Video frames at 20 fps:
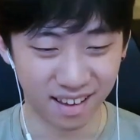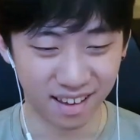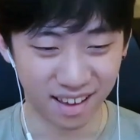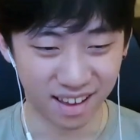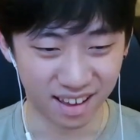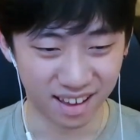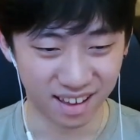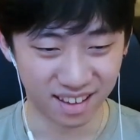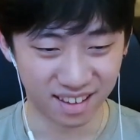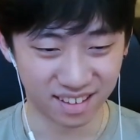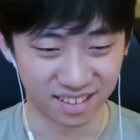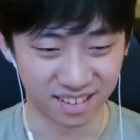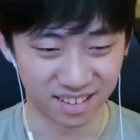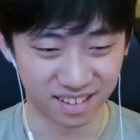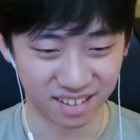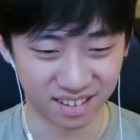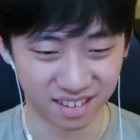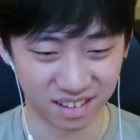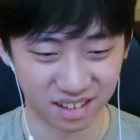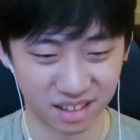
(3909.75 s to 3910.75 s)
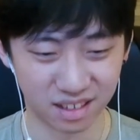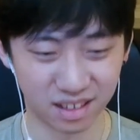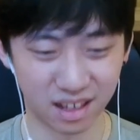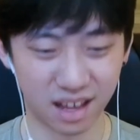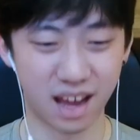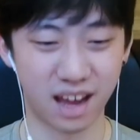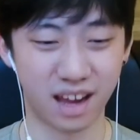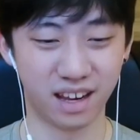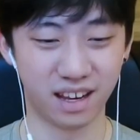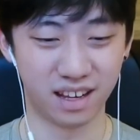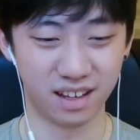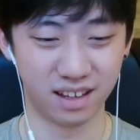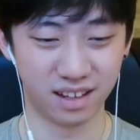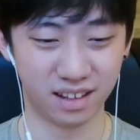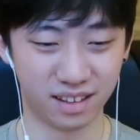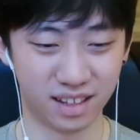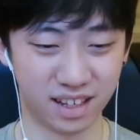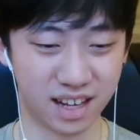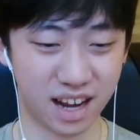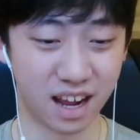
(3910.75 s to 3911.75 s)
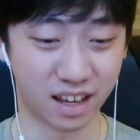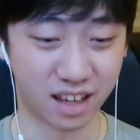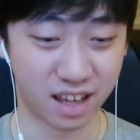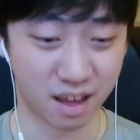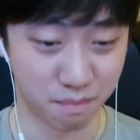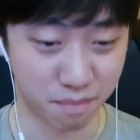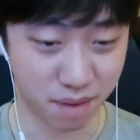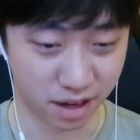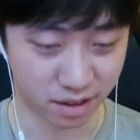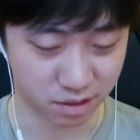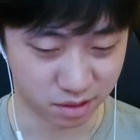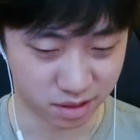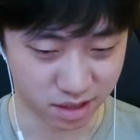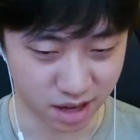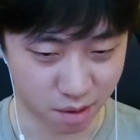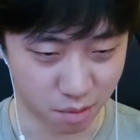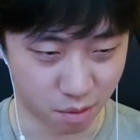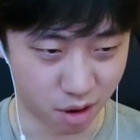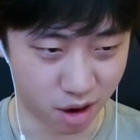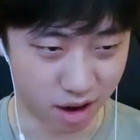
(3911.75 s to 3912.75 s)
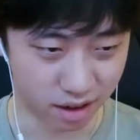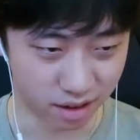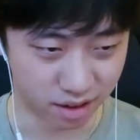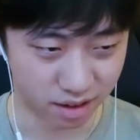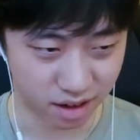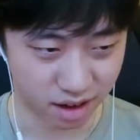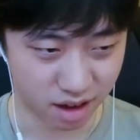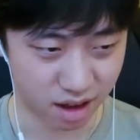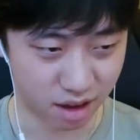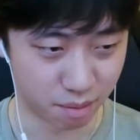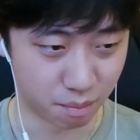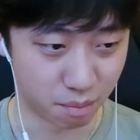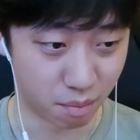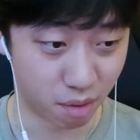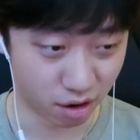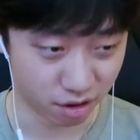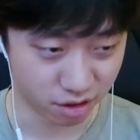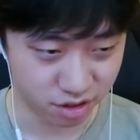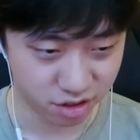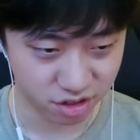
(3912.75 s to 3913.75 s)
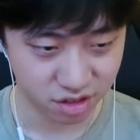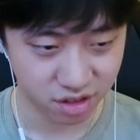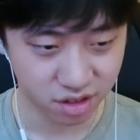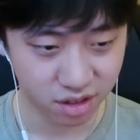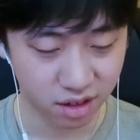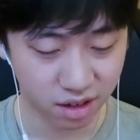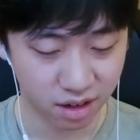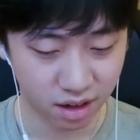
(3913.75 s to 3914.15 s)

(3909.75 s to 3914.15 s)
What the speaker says: and I came back to Taiwan on March.